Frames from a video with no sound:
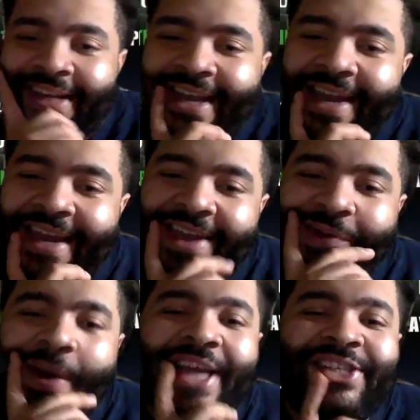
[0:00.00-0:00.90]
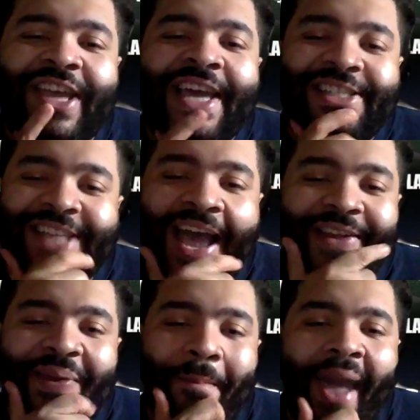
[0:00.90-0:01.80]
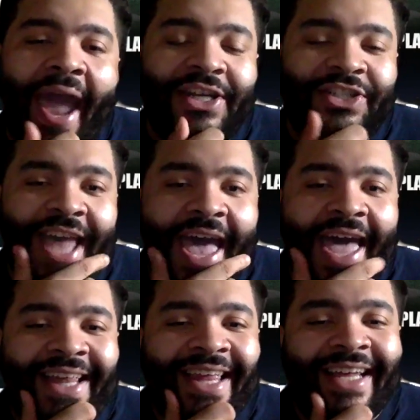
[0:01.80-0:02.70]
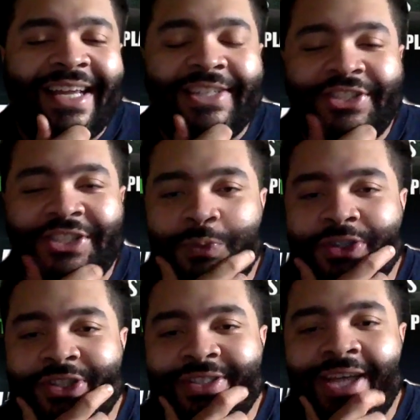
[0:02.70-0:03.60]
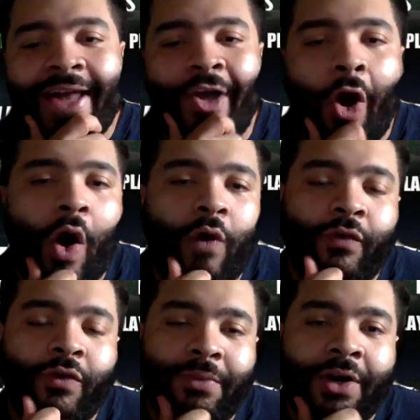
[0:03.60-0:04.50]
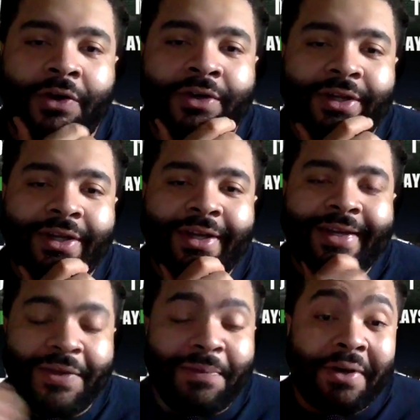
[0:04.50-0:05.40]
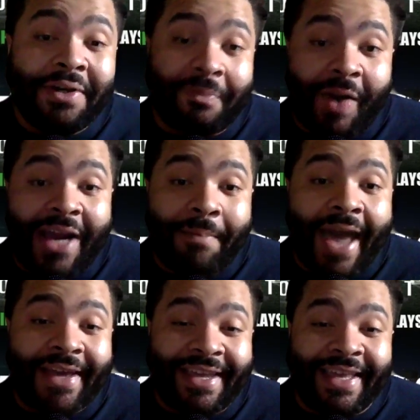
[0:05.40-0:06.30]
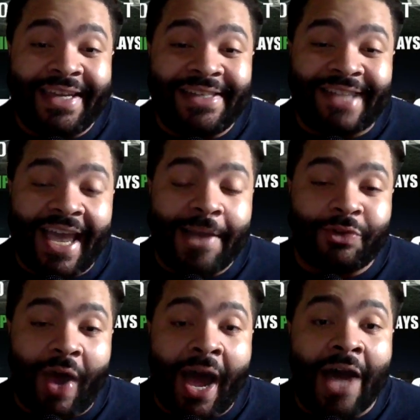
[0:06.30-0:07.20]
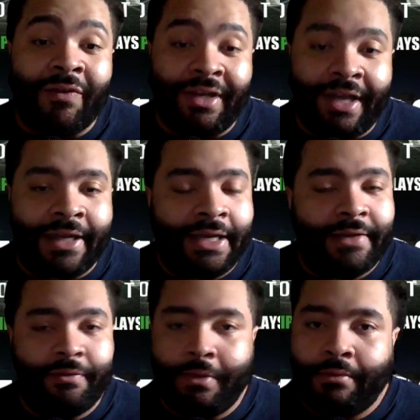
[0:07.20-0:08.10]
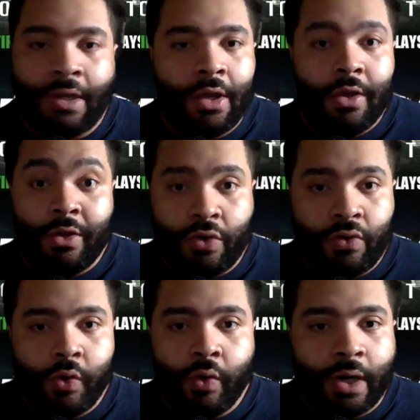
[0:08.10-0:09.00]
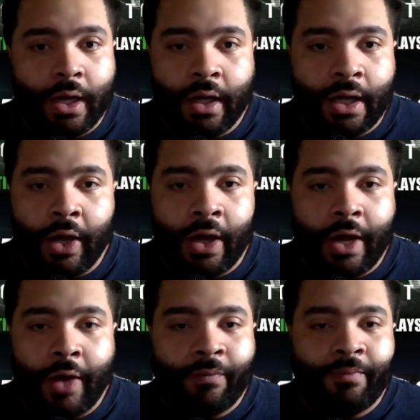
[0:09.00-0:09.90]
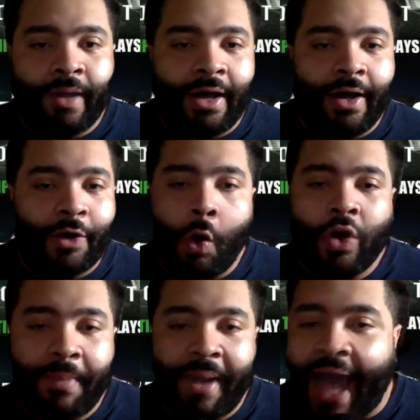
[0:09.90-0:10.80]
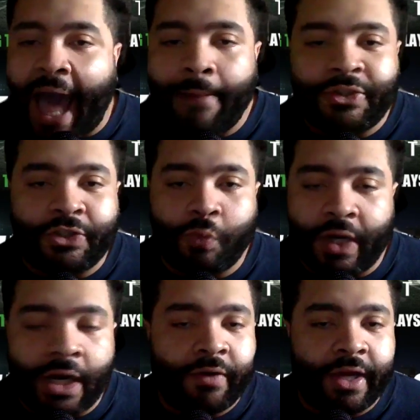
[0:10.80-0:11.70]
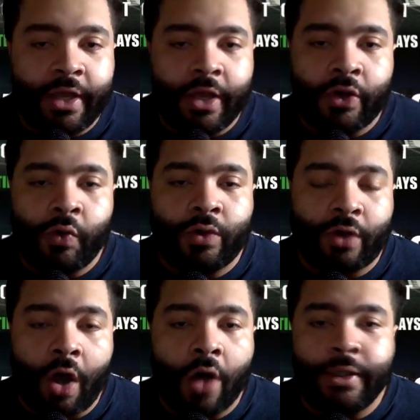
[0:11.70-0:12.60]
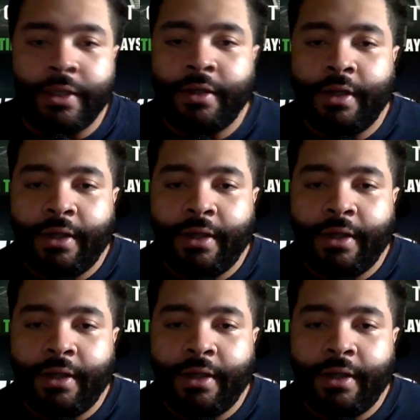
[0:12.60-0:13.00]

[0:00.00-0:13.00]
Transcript: in a way, Shane Steichen managed that shit was just kind of awful, bro. You put him right back in the same drive, and then you do a quarterback option, whatever the hell you want to call it,